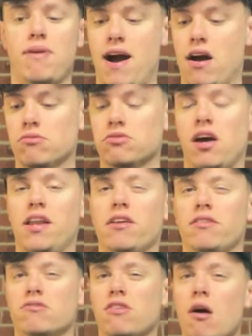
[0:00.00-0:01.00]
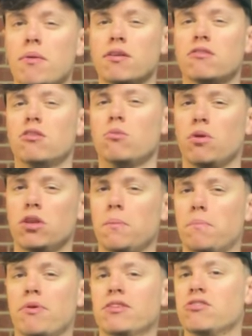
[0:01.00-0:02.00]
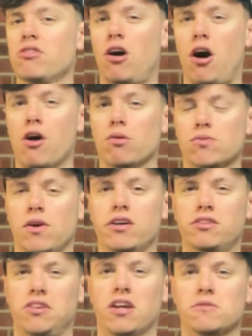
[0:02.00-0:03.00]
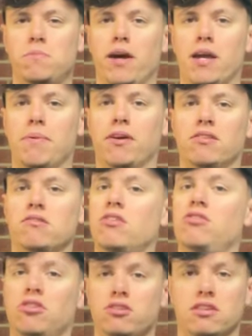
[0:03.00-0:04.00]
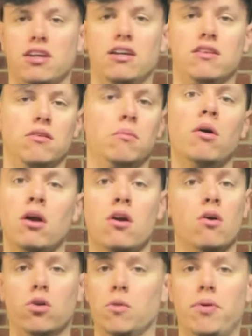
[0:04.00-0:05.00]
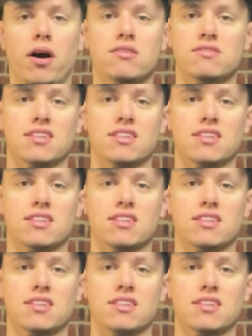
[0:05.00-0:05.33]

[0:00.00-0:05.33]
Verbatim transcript: pounds, and it's going to one of the British Isles via GSP because it says United Kingdom on the person's